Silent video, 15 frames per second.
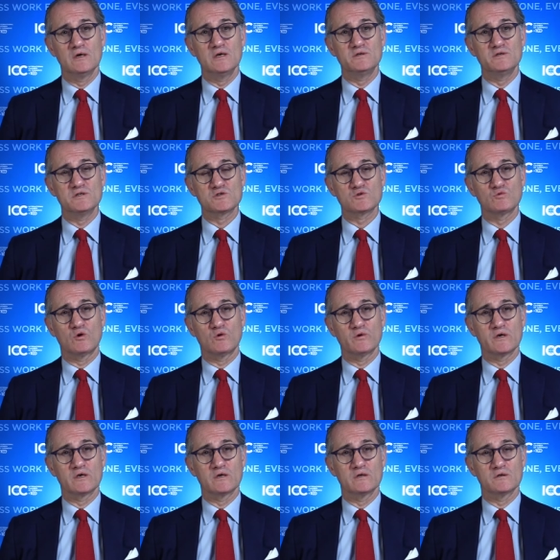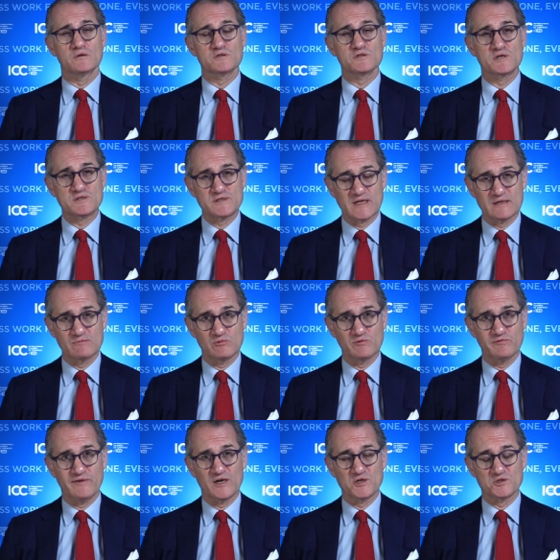It is growing in a sustainable
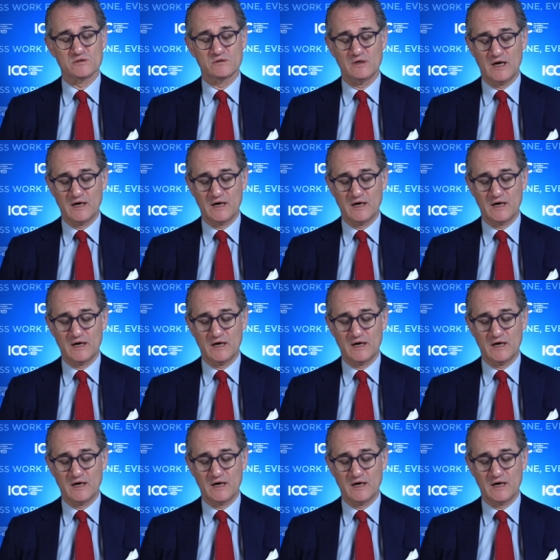fashion,